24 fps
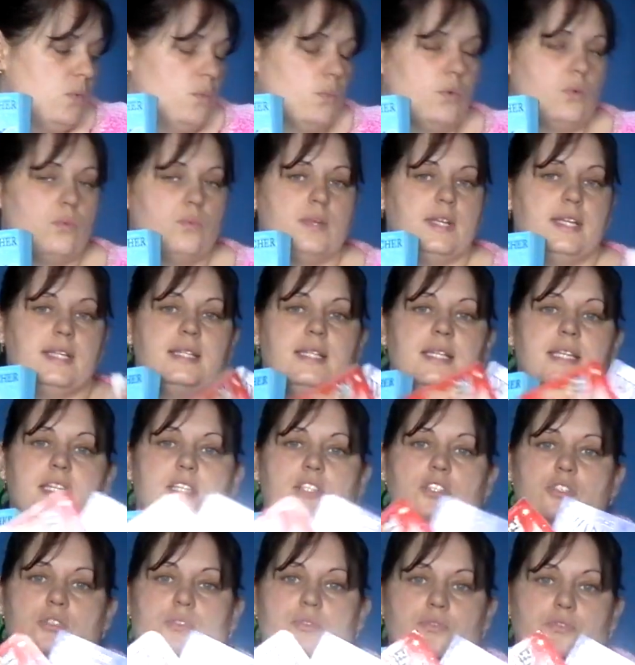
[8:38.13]
we'll read
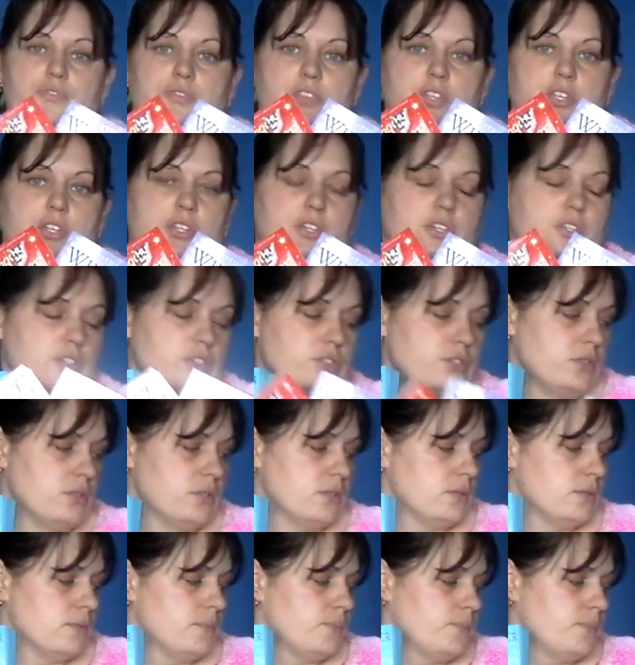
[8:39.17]
these two first,